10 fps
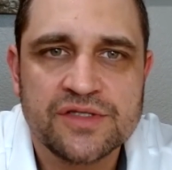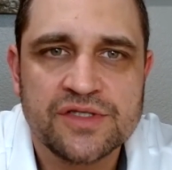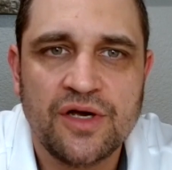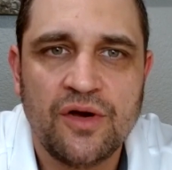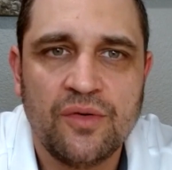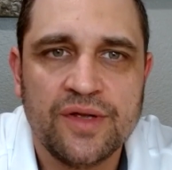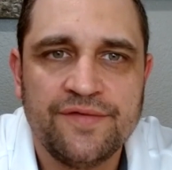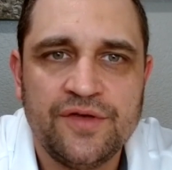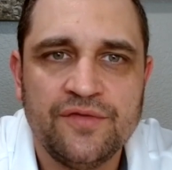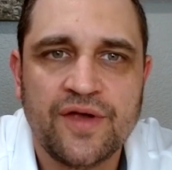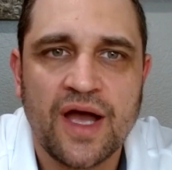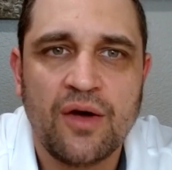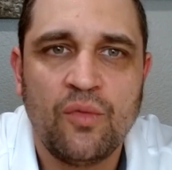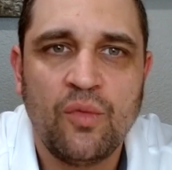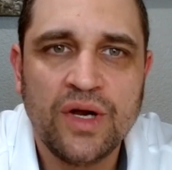So if you've
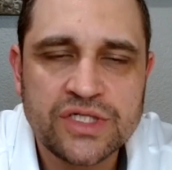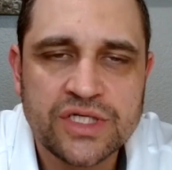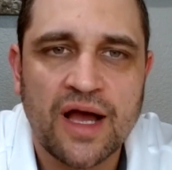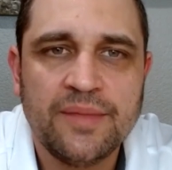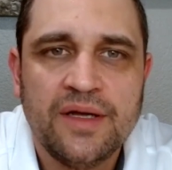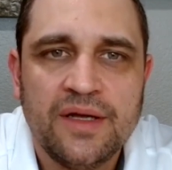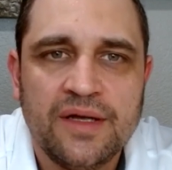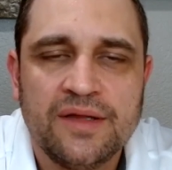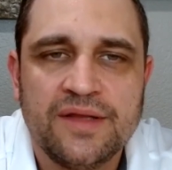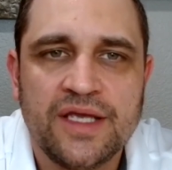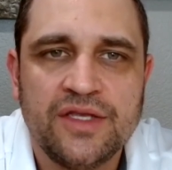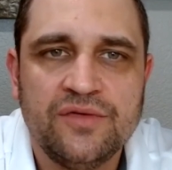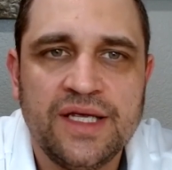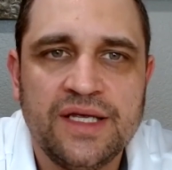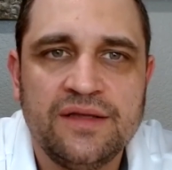got one job that you
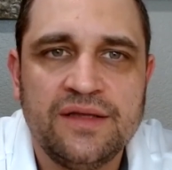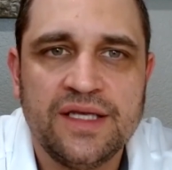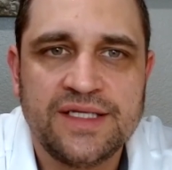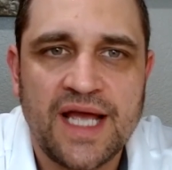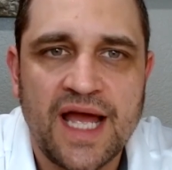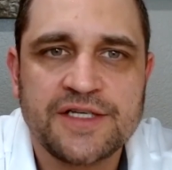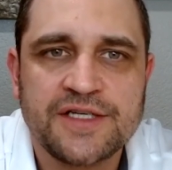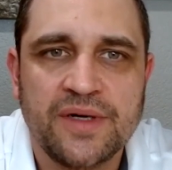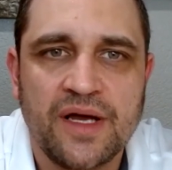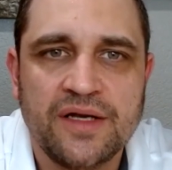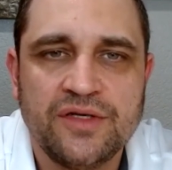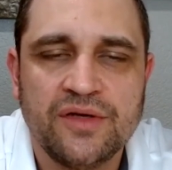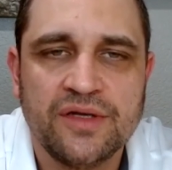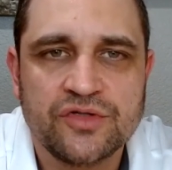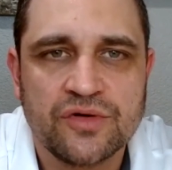need the attachment on, you
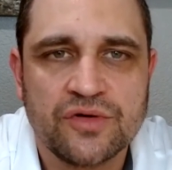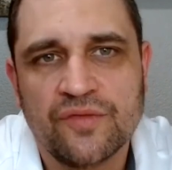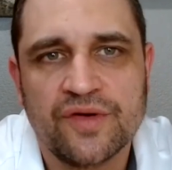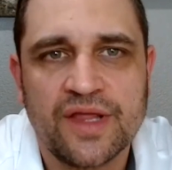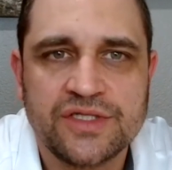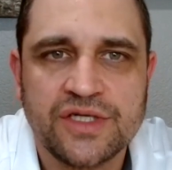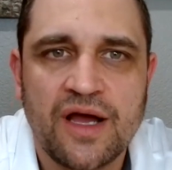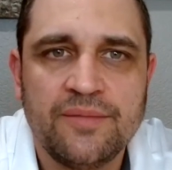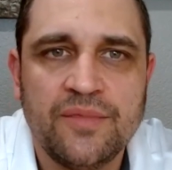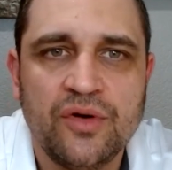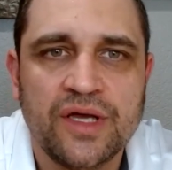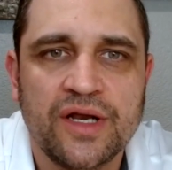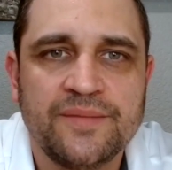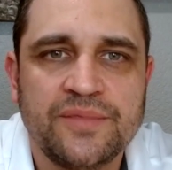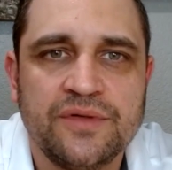can truck it over that job,
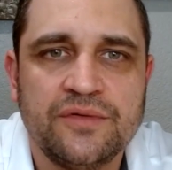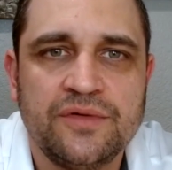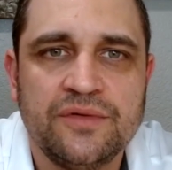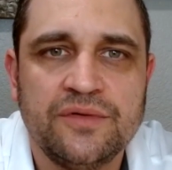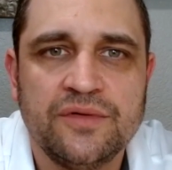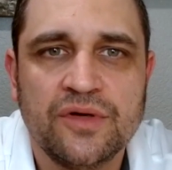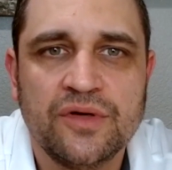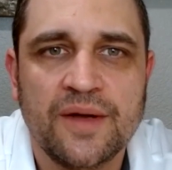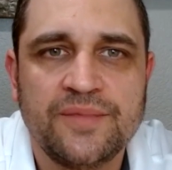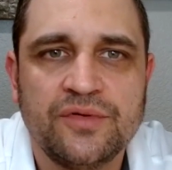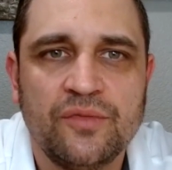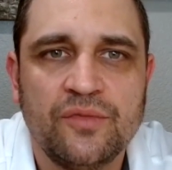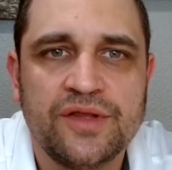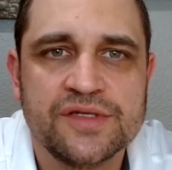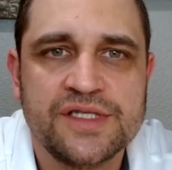hook up to it with
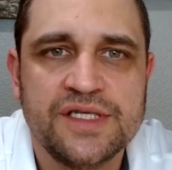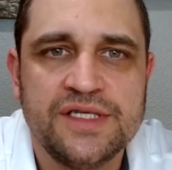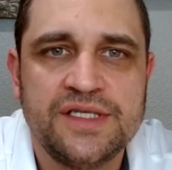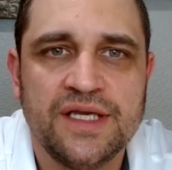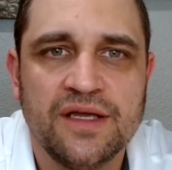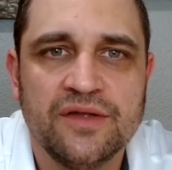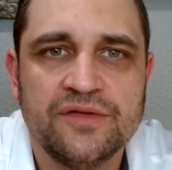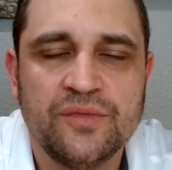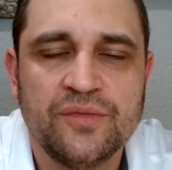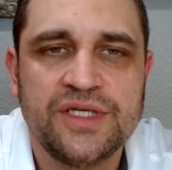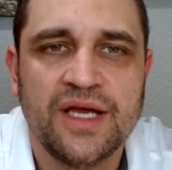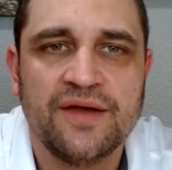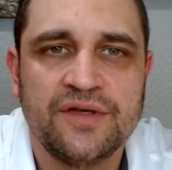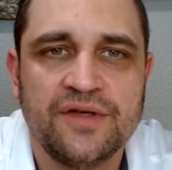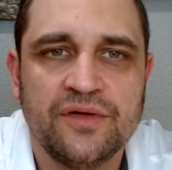your CTL, do what you have
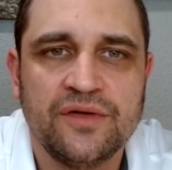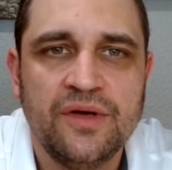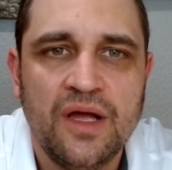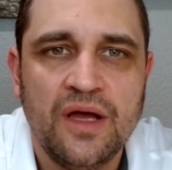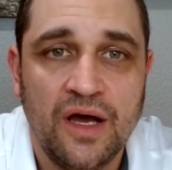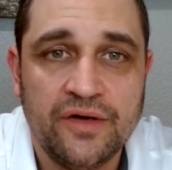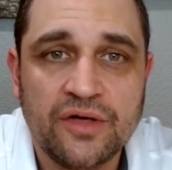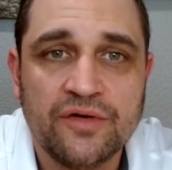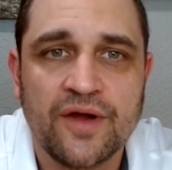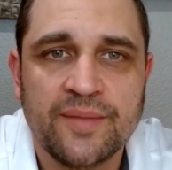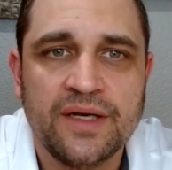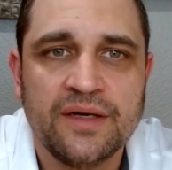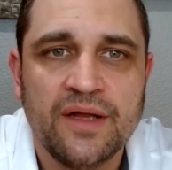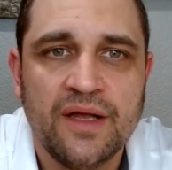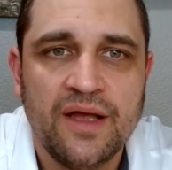to do, unhook from it,
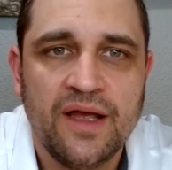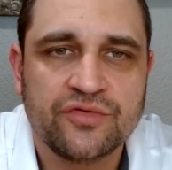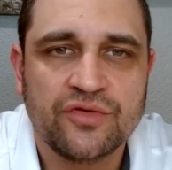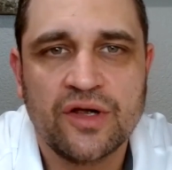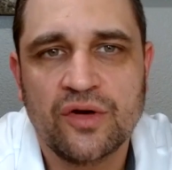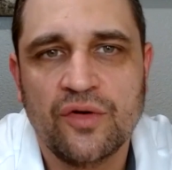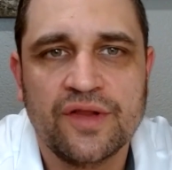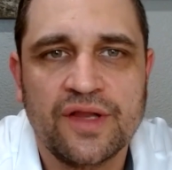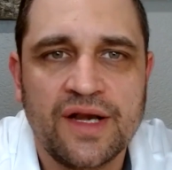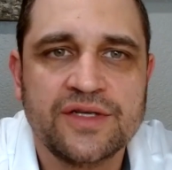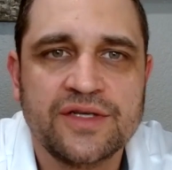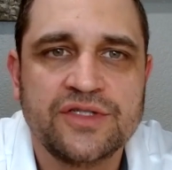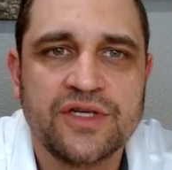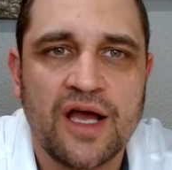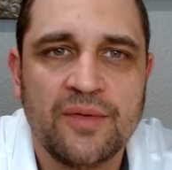and then truck it over to the next
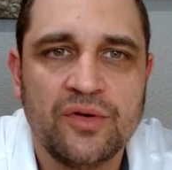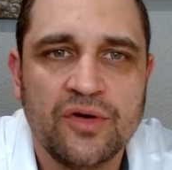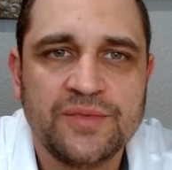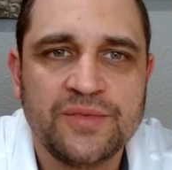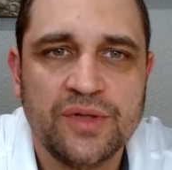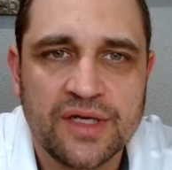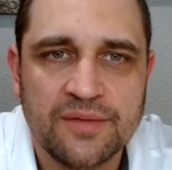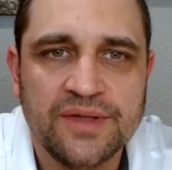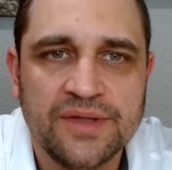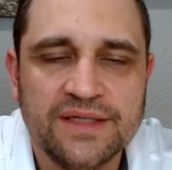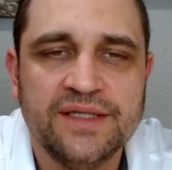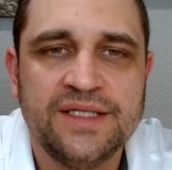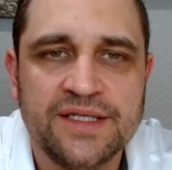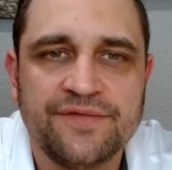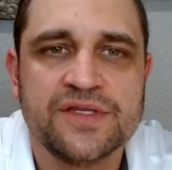job and hook it to a completely
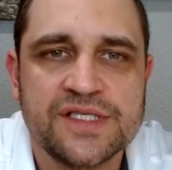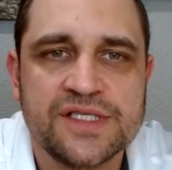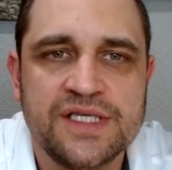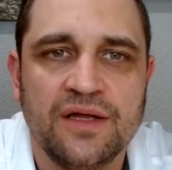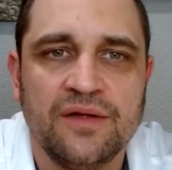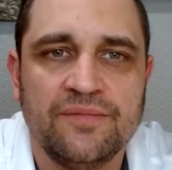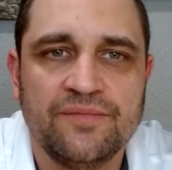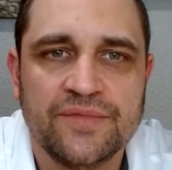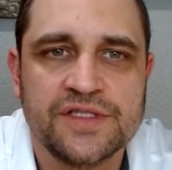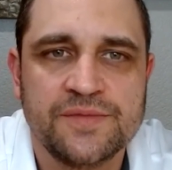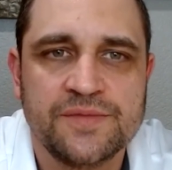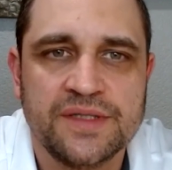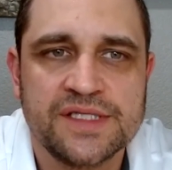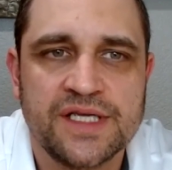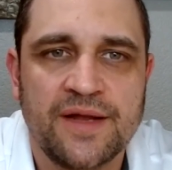different CTL that's been
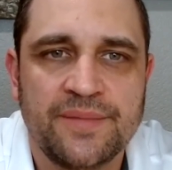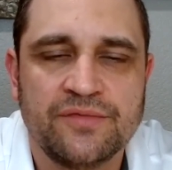set up and